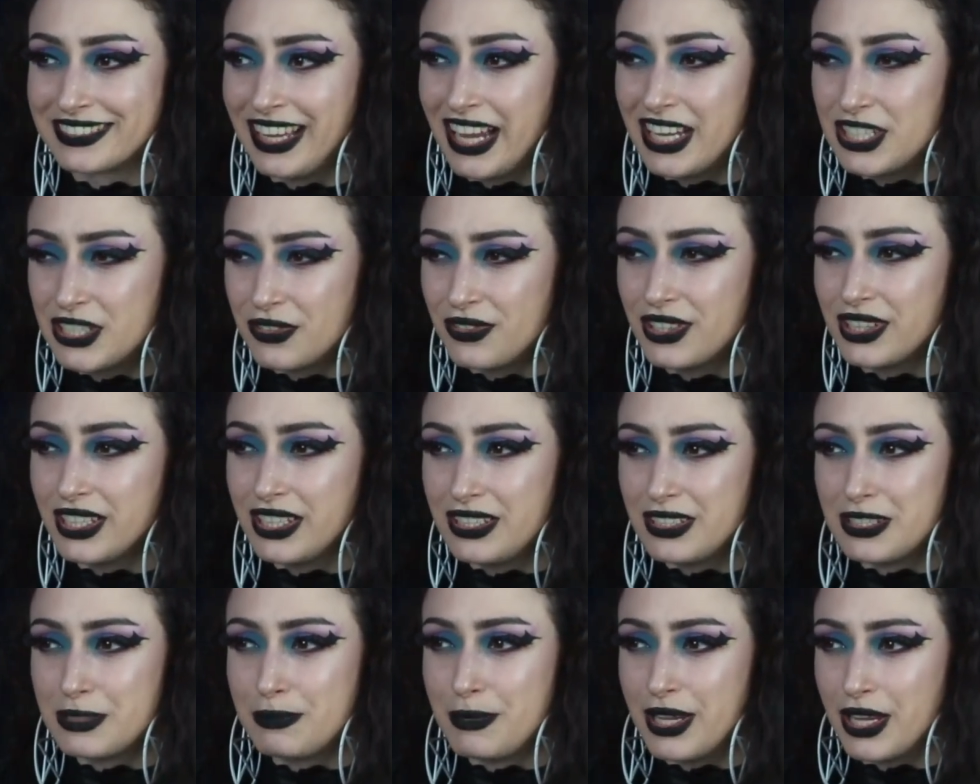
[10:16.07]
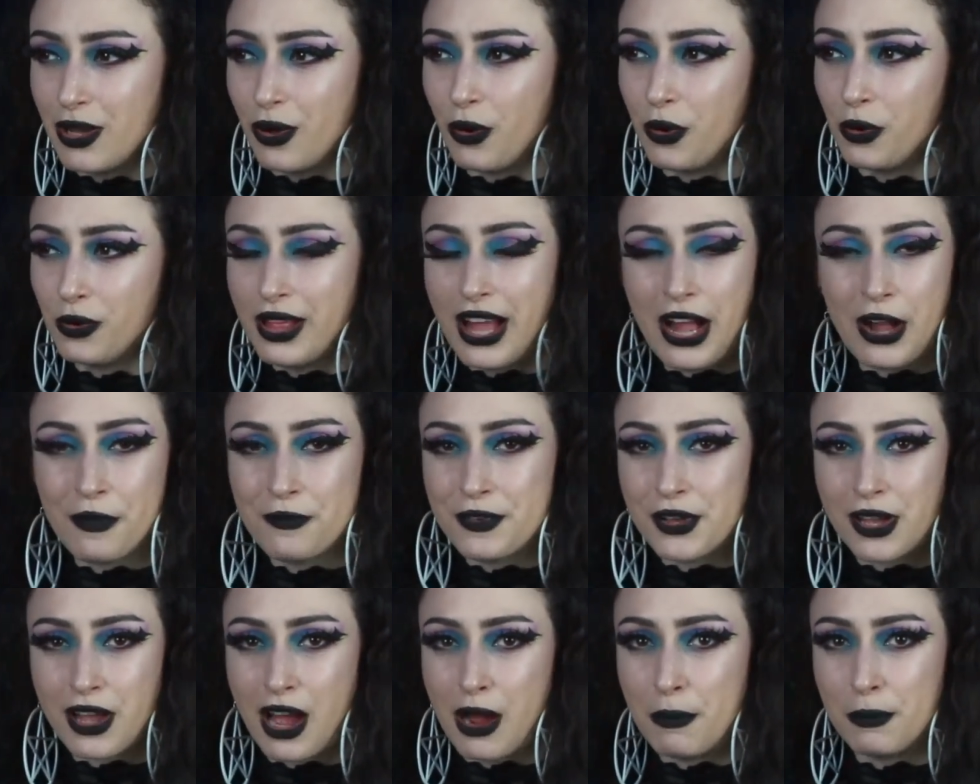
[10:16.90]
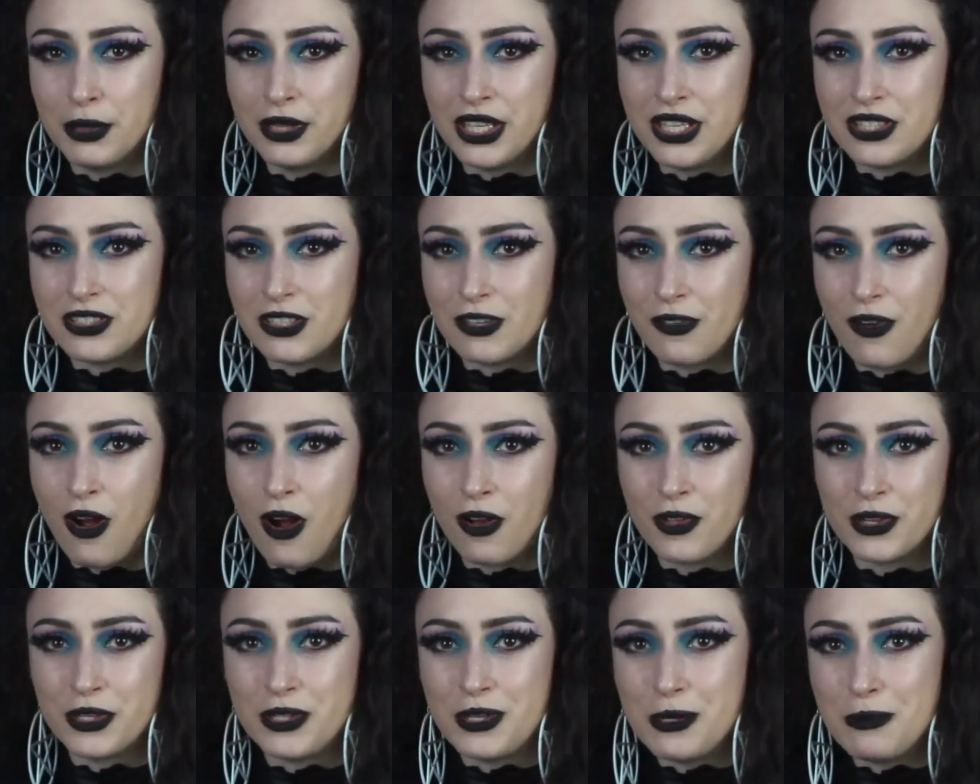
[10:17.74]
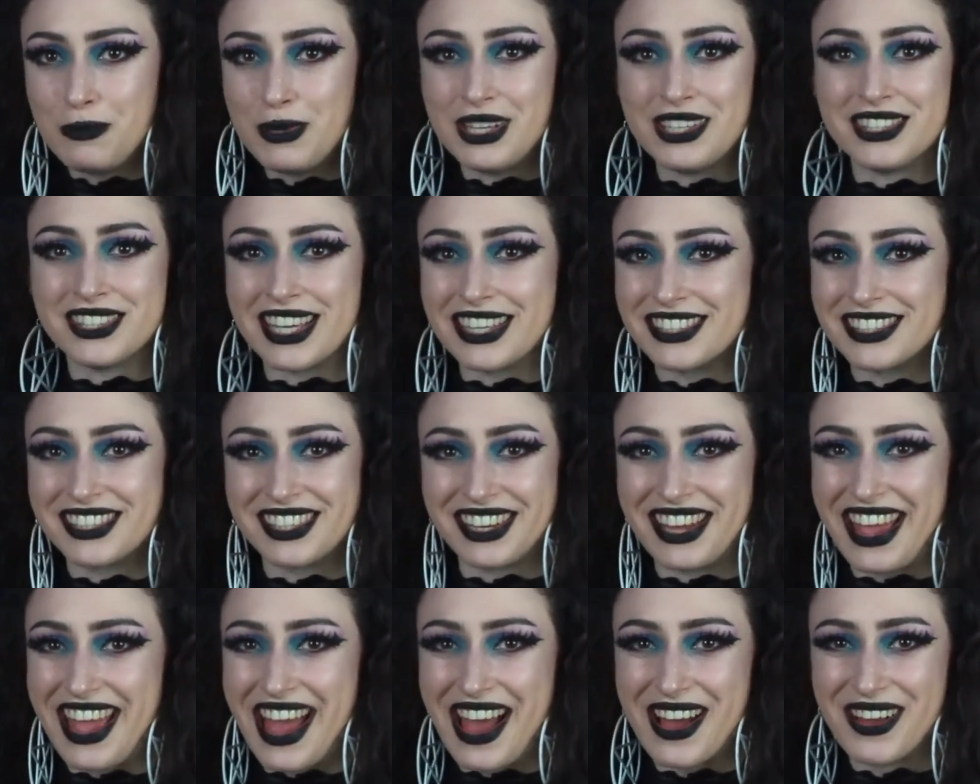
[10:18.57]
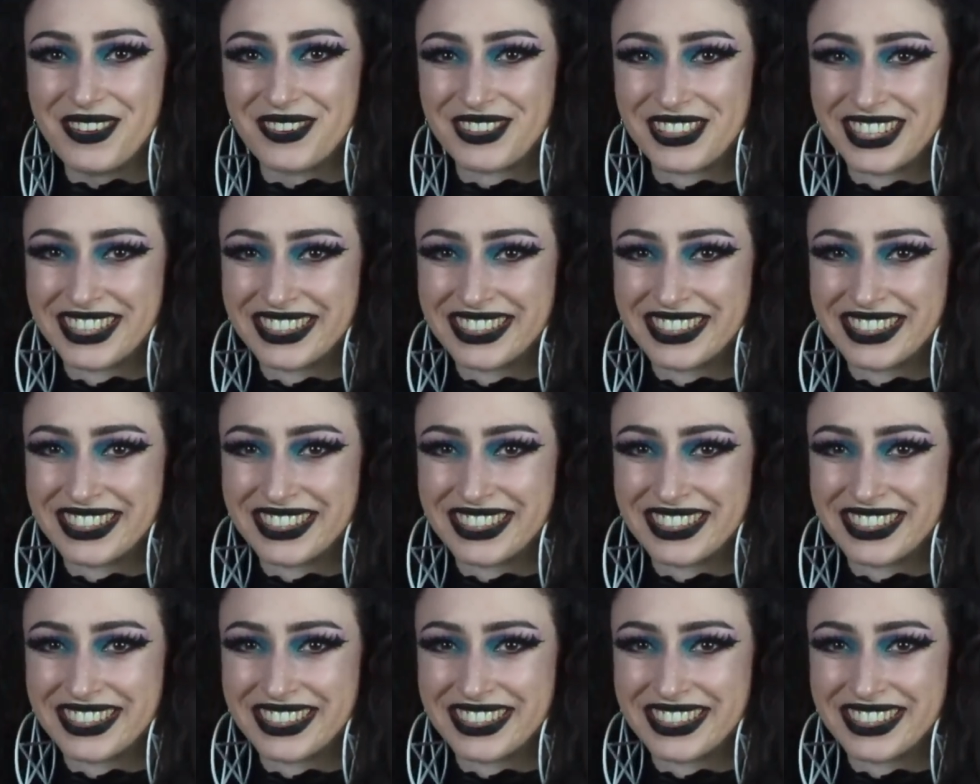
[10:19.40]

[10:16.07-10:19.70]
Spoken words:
I should really just make a whole outfit compilation of all the two-piece sets that I have.